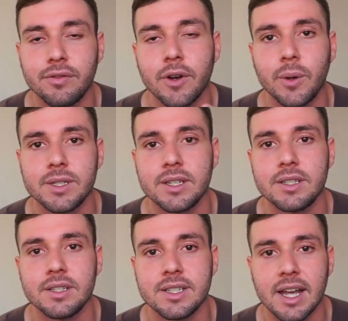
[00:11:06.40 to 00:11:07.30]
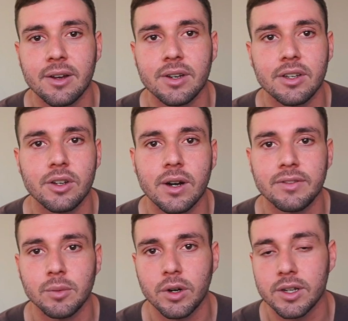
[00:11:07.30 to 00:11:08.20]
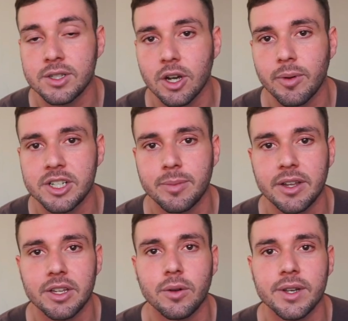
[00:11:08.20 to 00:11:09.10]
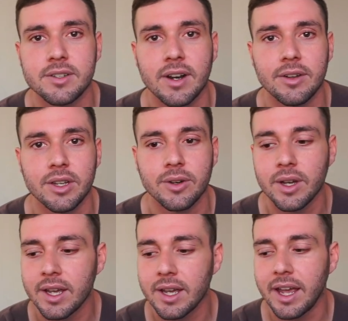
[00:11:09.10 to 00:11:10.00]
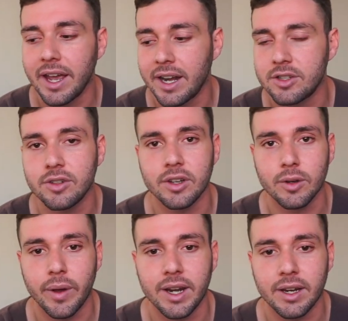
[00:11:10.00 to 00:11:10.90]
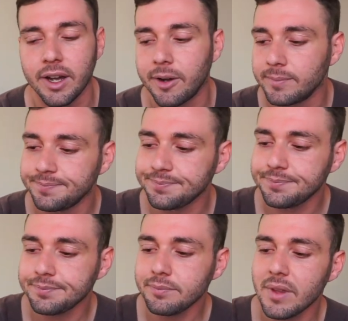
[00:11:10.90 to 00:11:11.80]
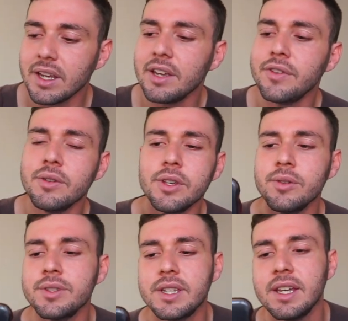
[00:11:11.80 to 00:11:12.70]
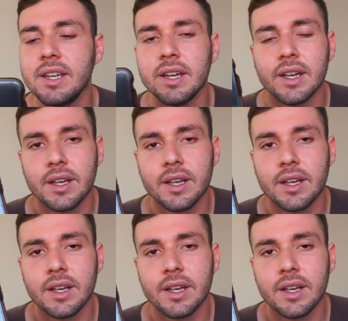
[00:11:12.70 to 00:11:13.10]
focuses the sound. You don't have to worry so much about the noise around you, and it's really the way to go. If you use the